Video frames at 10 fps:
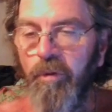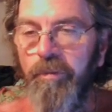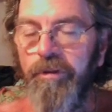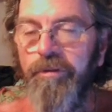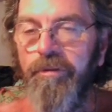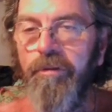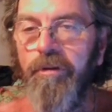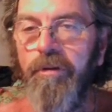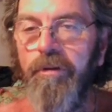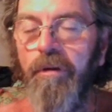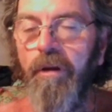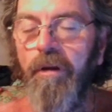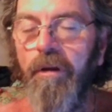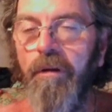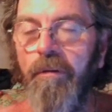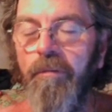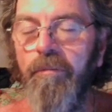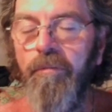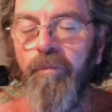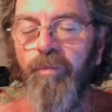We'll be joining
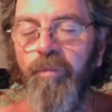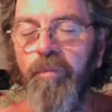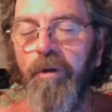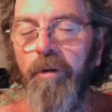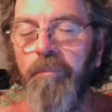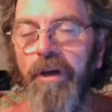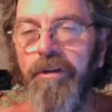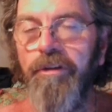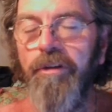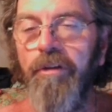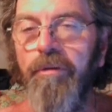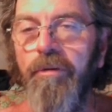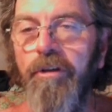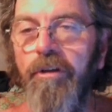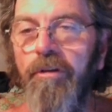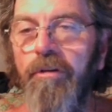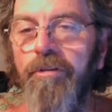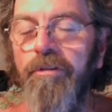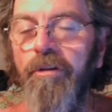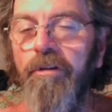up back together again
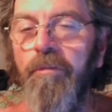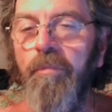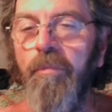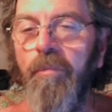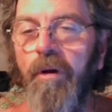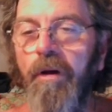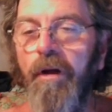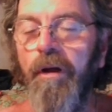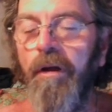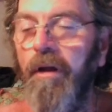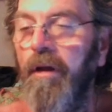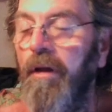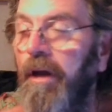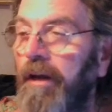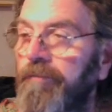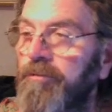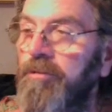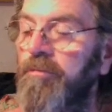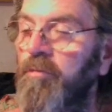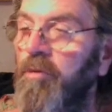on Sunday
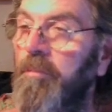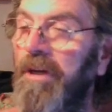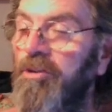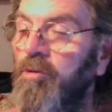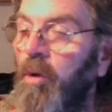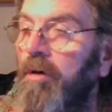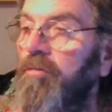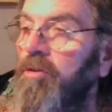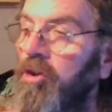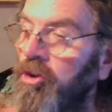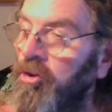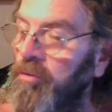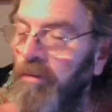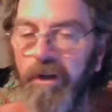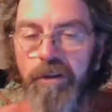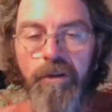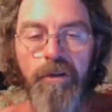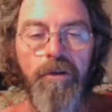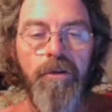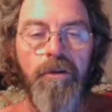after about 12 noon right
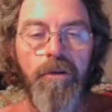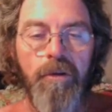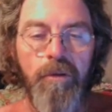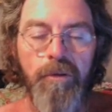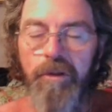here in the